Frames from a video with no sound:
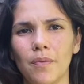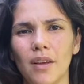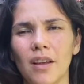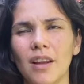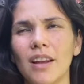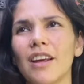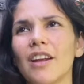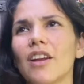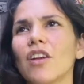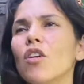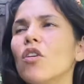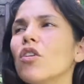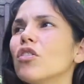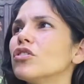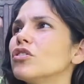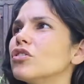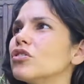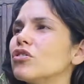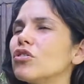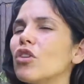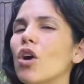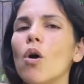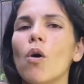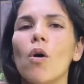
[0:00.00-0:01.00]
Let it all
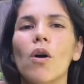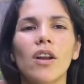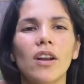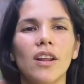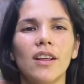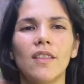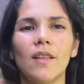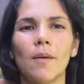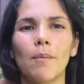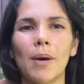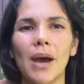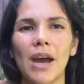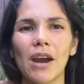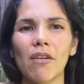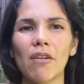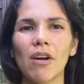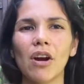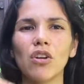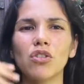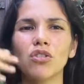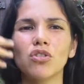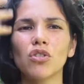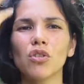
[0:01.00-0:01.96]
just go on in the background.